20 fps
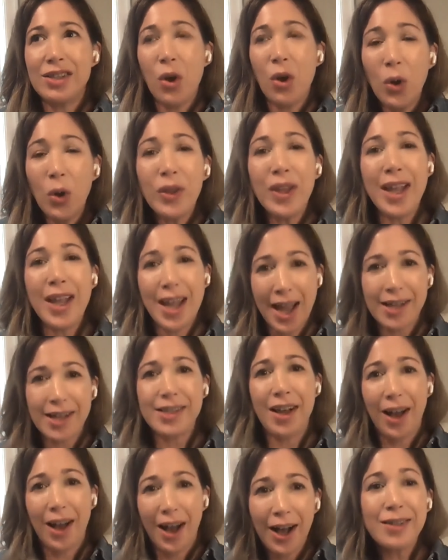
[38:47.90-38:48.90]
only
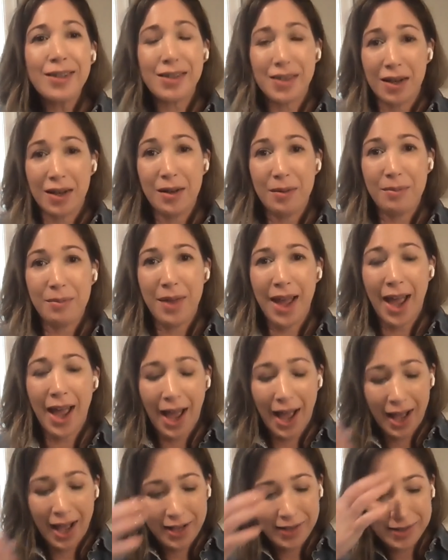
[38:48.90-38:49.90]
as awesome
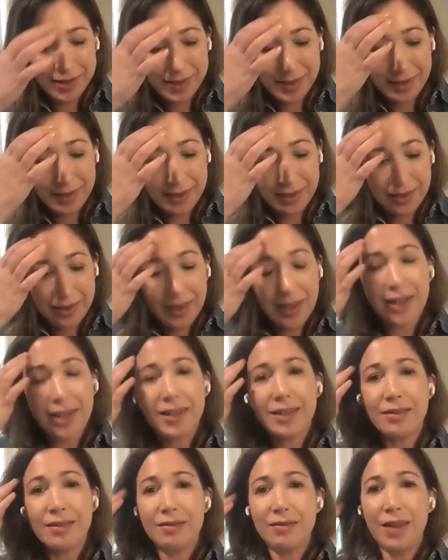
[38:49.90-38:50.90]
as
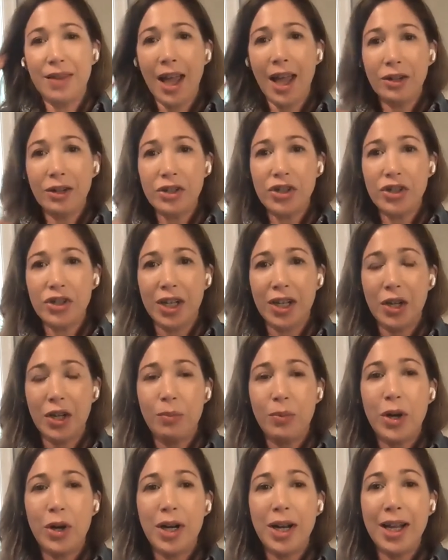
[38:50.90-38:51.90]
the energy you
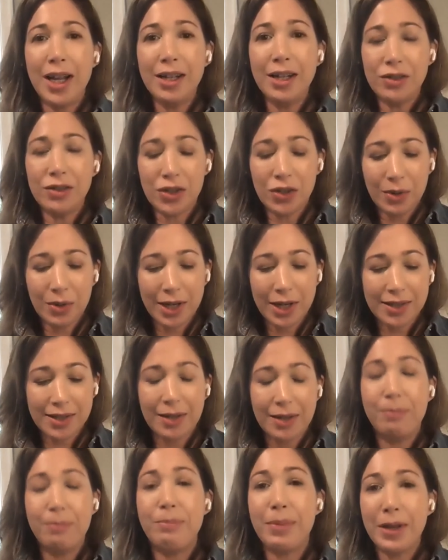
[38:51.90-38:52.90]
put into it
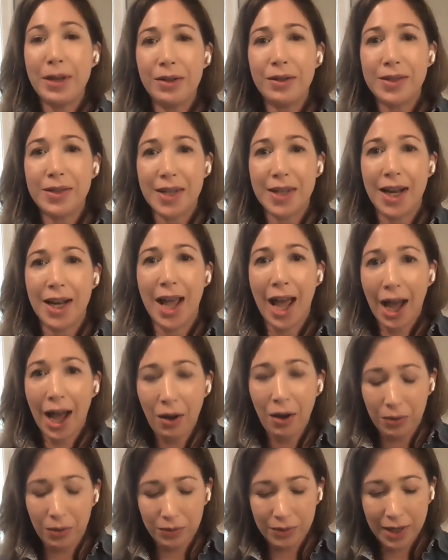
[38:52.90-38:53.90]
to build it
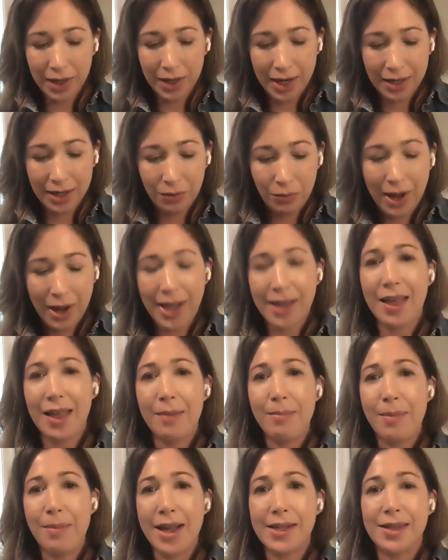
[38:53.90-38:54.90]
out in a way
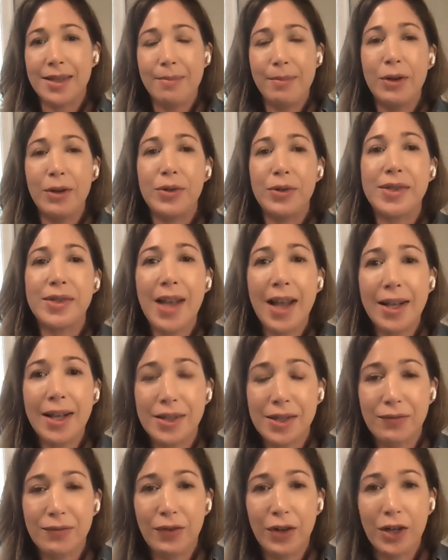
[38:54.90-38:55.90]
that makes the most
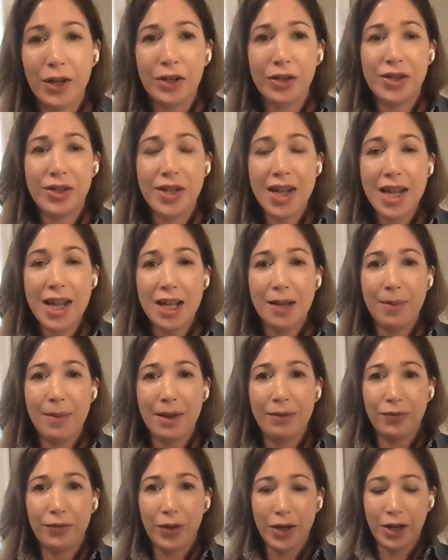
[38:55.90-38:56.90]
sense for your team
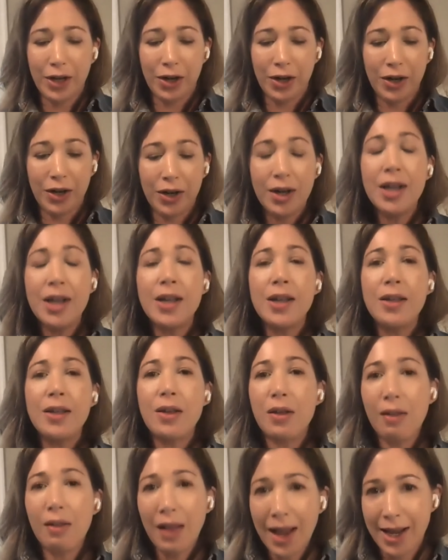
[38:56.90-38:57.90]
and for your
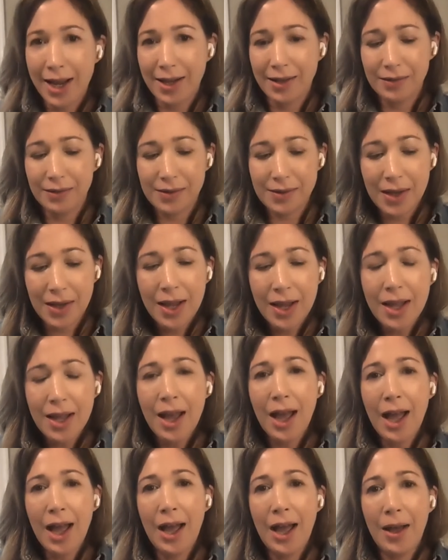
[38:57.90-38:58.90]
clients.
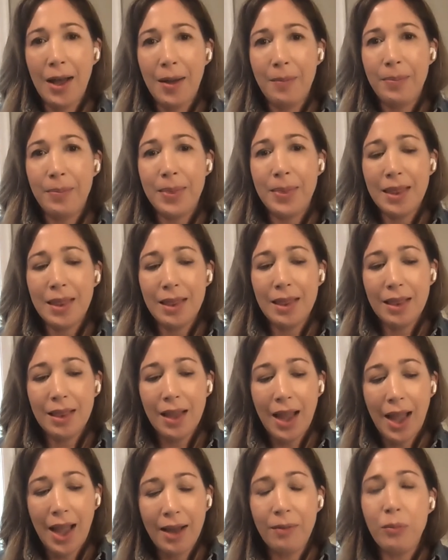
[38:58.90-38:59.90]
And
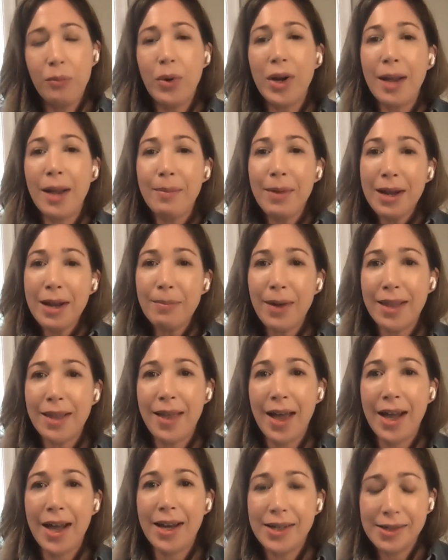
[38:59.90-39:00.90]
what I mean by
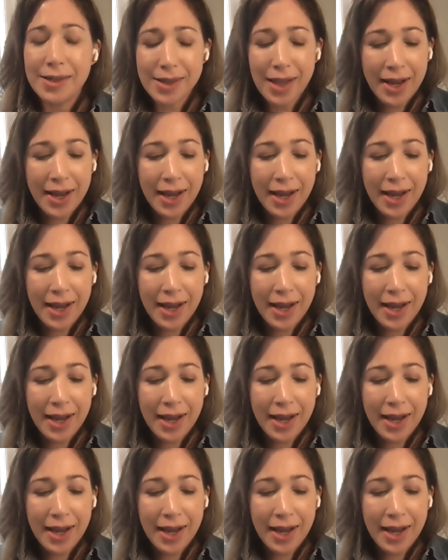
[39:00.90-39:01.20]
that is,